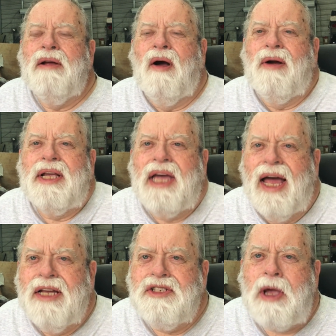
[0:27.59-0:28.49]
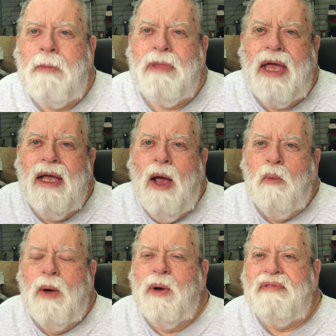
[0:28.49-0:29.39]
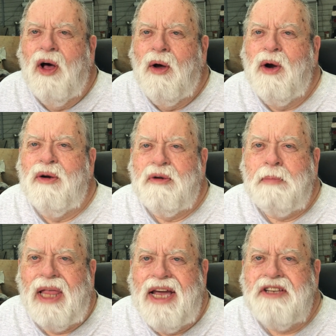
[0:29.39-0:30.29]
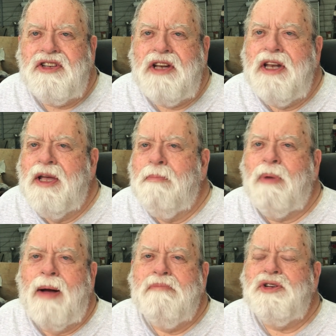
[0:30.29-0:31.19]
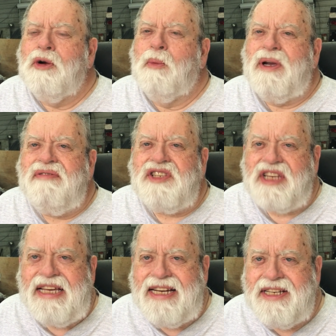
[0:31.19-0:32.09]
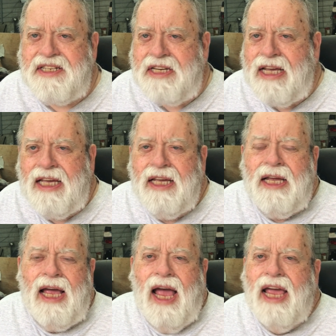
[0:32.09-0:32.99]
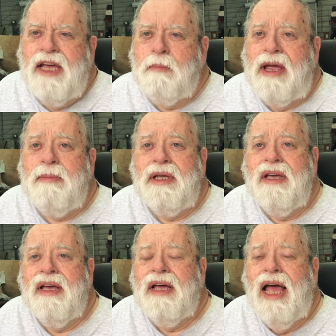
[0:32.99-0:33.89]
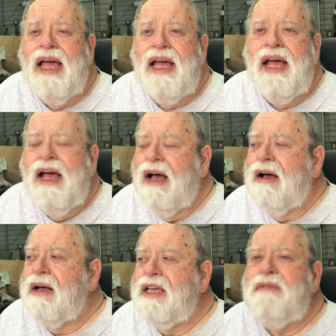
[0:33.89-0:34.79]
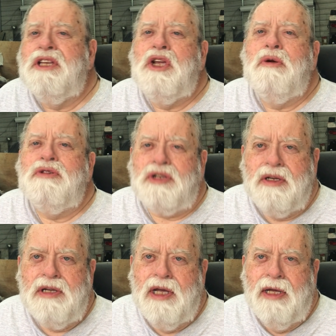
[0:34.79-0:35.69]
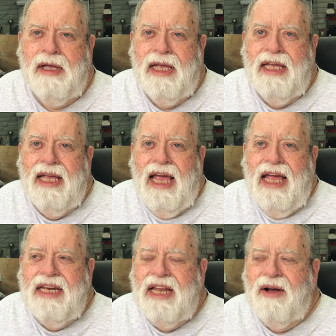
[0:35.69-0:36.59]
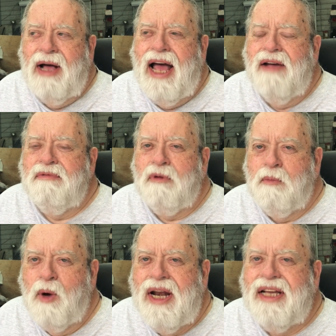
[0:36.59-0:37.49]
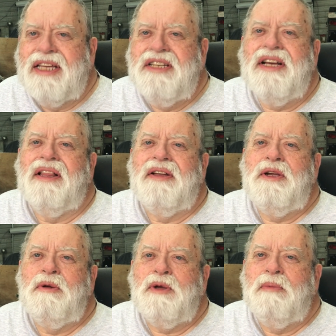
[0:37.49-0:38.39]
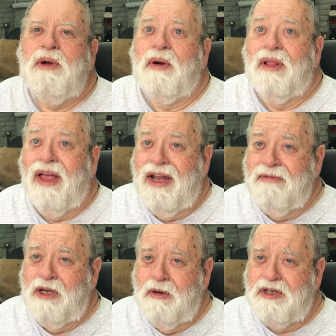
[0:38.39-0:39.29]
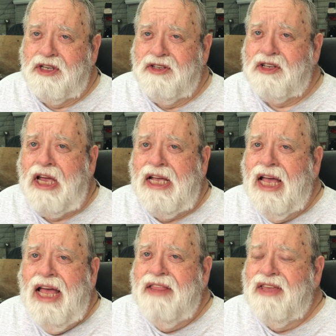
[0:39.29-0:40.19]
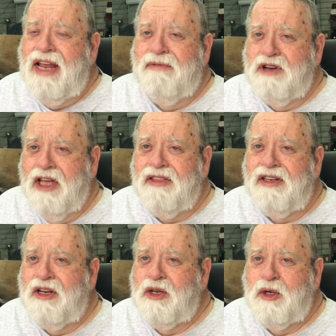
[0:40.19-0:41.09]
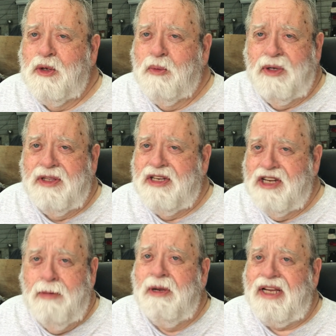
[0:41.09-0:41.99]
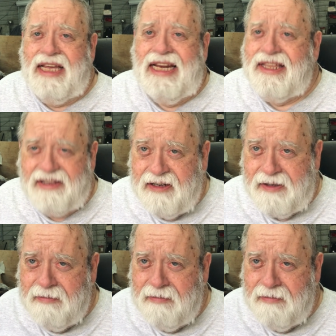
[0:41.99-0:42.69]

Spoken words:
All right, guys. Well, we've all heard of Plasti Dip. I'm sure we've seen it and maybe even used it. Now, from what I can tell on YouTube, there are a lot of uses that have nothing to do with dipping anything.